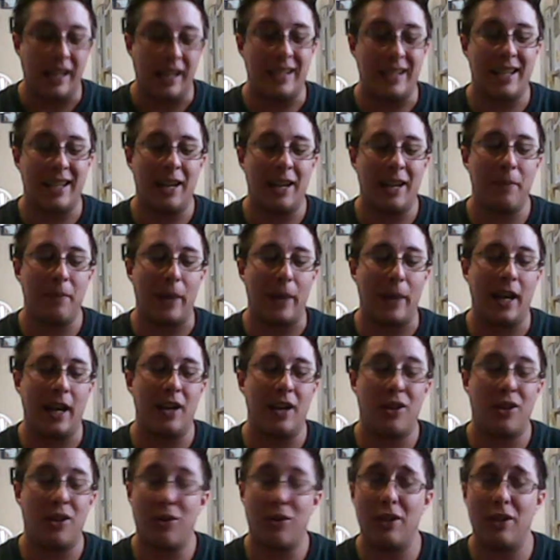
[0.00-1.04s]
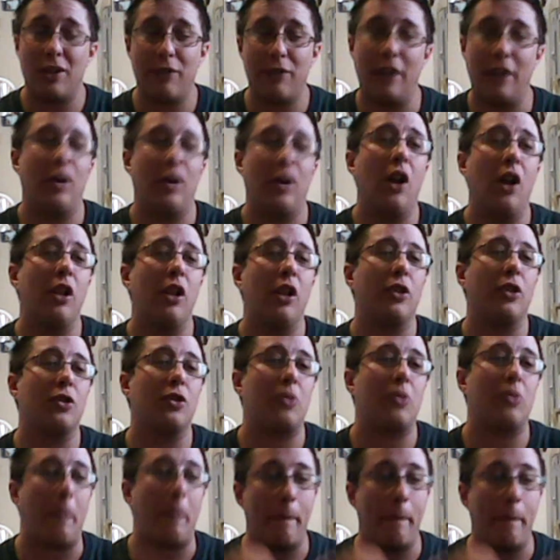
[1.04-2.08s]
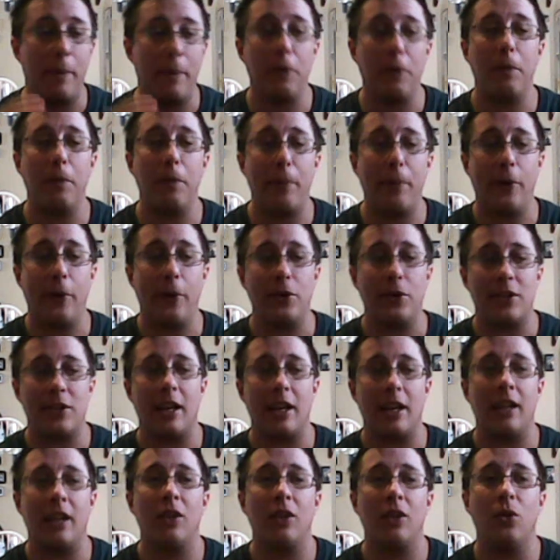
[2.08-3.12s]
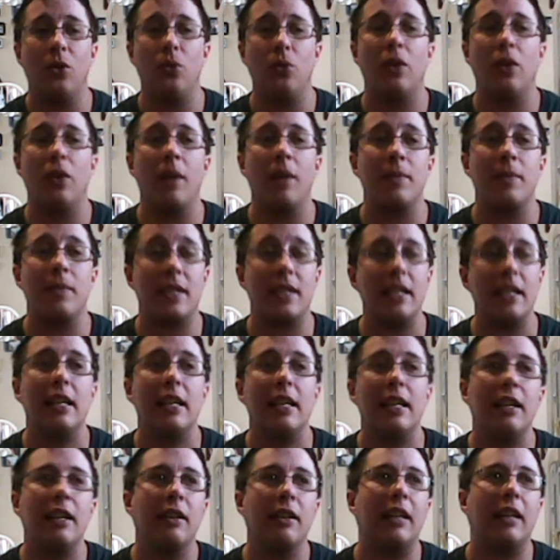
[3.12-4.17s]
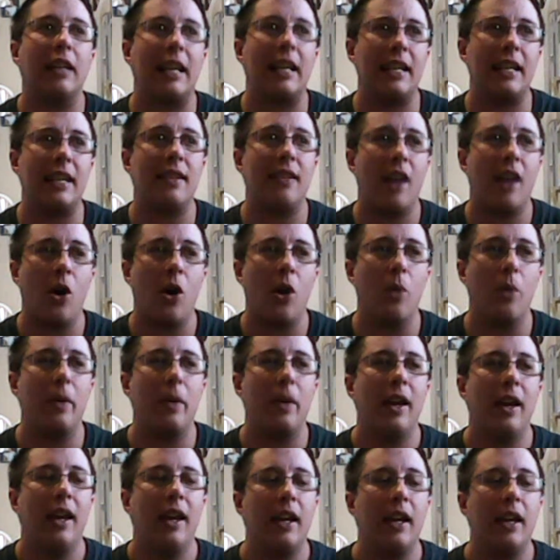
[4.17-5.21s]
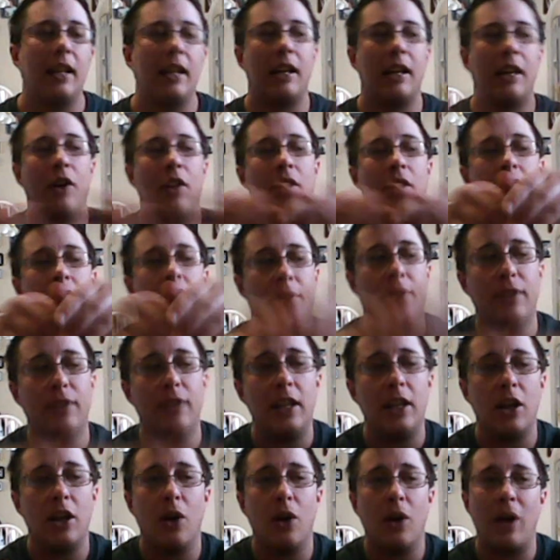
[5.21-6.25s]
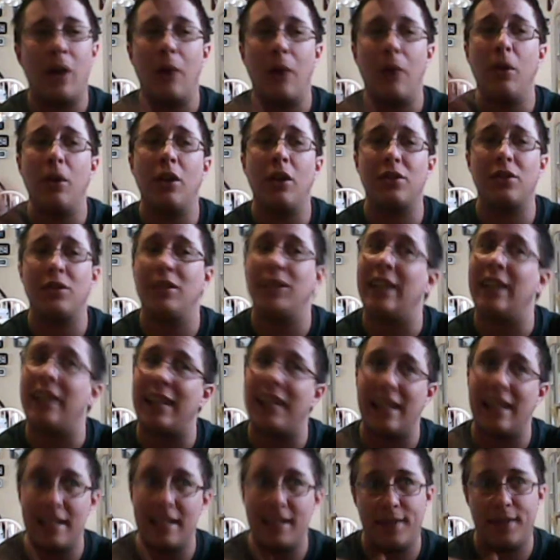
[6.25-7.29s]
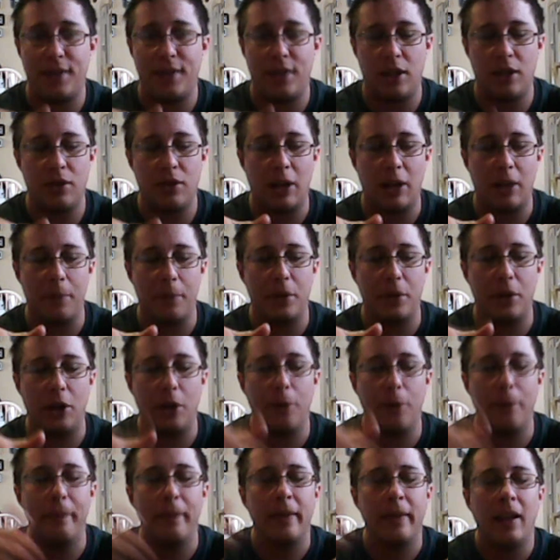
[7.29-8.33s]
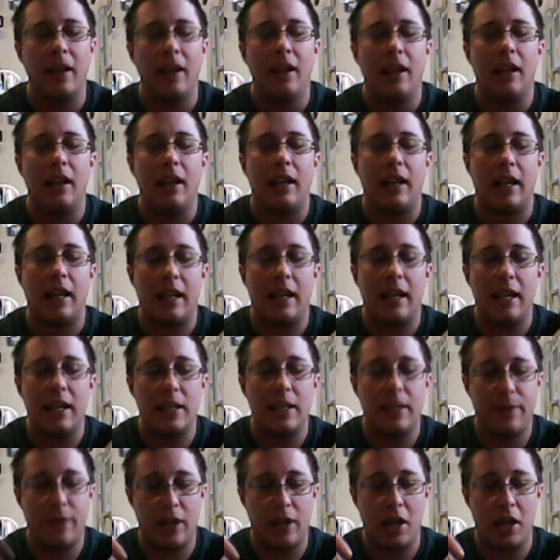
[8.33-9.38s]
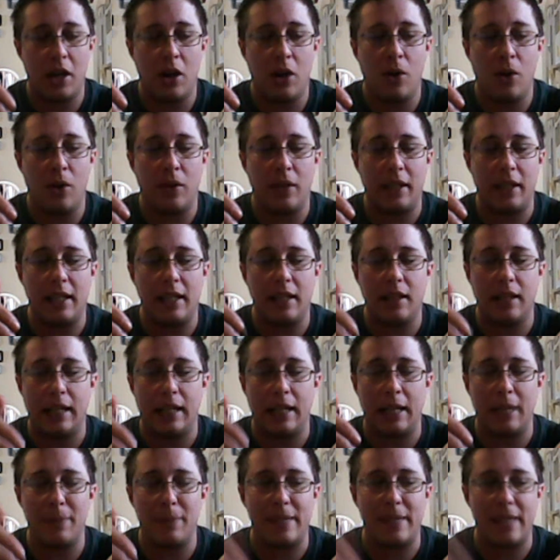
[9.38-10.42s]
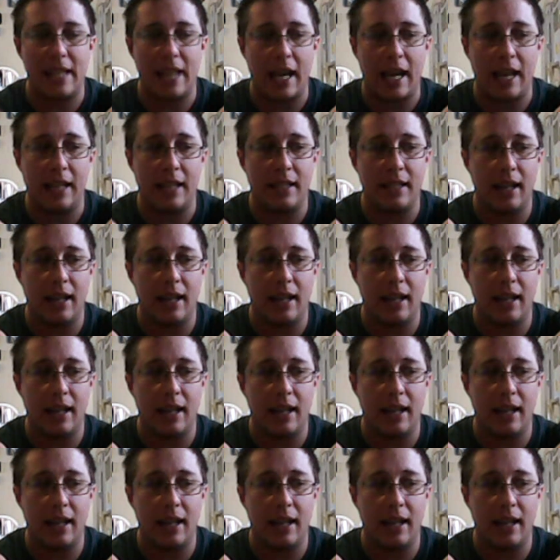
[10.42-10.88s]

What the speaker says: getting paid $35 per person who comes seeking his help. Now, in this video, I will also link his video down below. In his video, he claims that